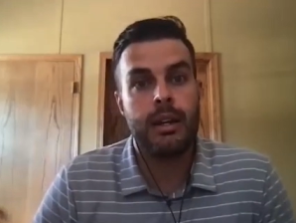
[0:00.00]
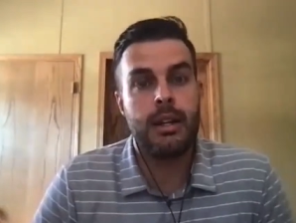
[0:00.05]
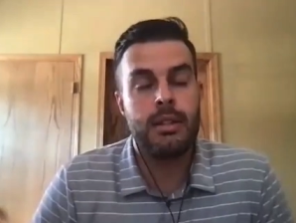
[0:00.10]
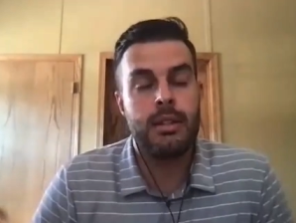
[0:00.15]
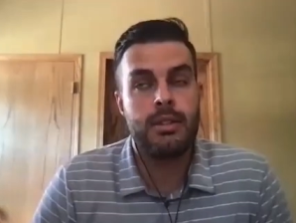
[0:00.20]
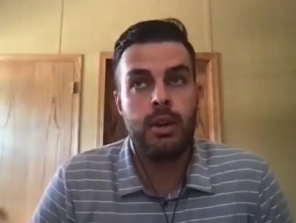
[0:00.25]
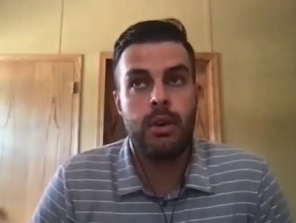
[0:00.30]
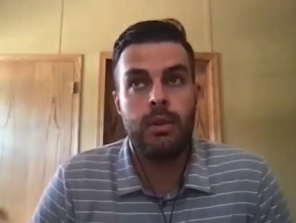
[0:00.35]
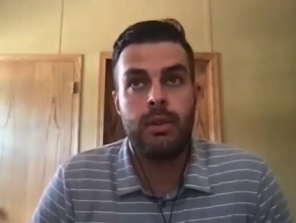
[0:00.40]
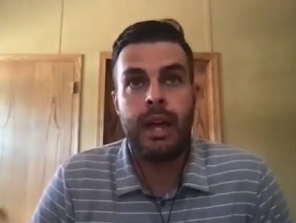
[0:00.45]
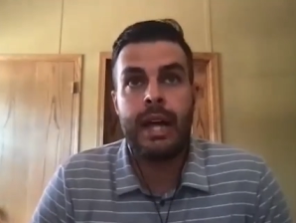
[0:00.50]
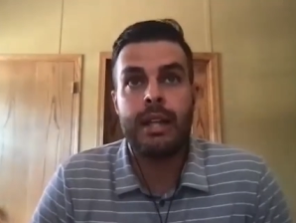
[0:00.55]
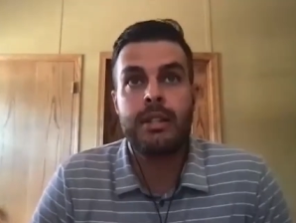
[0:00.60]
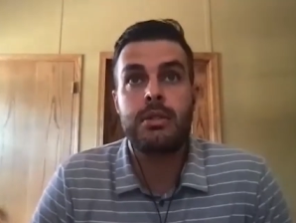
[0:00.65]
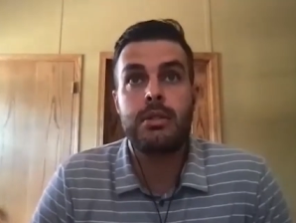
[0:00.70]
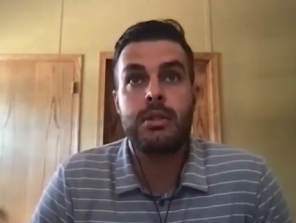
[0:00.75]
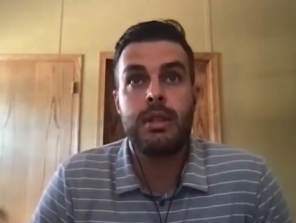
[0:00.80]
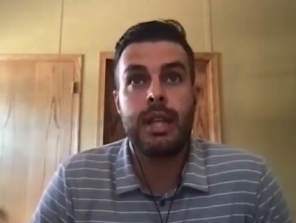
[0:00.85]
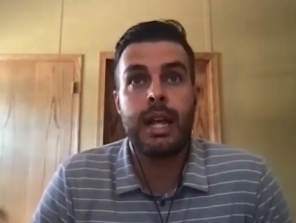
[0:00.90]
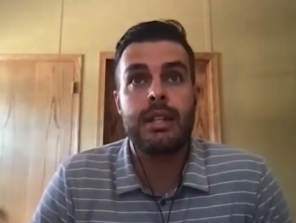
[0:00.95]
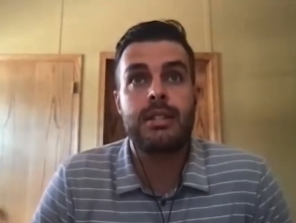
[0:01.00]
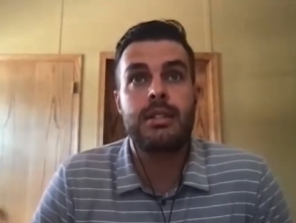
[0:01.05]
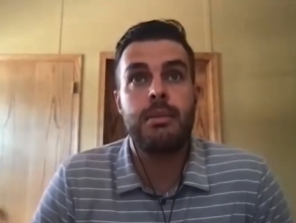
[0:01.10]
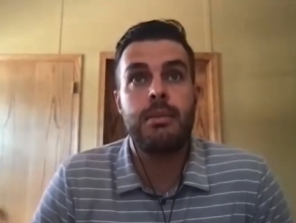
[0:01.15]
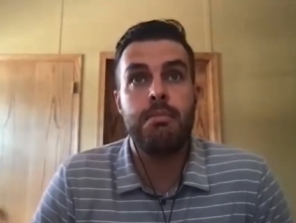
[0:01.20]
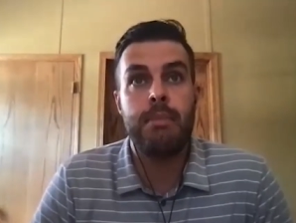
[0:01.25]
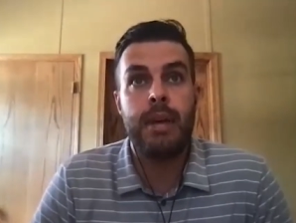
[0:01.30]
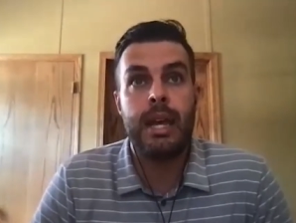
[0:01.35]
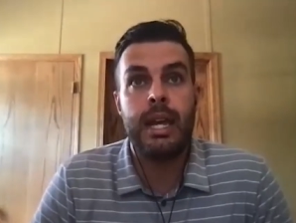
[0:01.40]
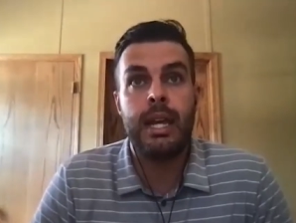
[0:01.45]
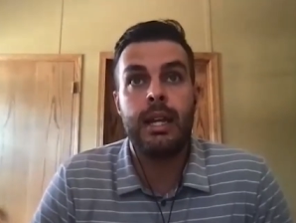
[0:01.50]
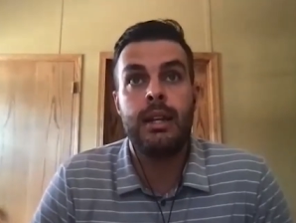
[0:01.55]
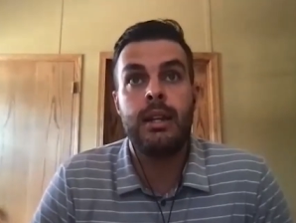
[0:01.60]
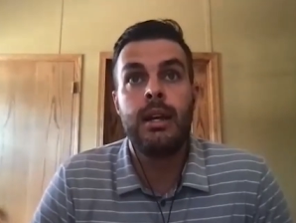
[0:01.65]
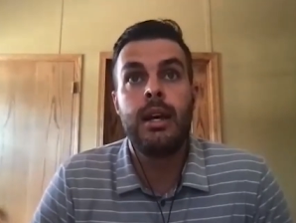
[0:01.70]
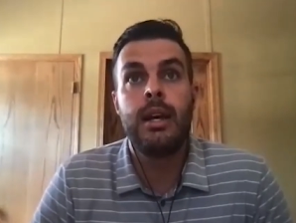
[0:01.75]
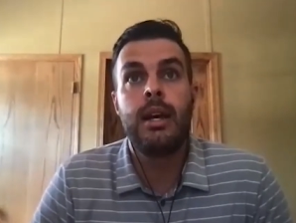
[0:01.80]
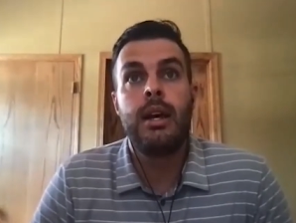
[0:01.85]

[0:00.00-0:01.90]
And so that's that's the main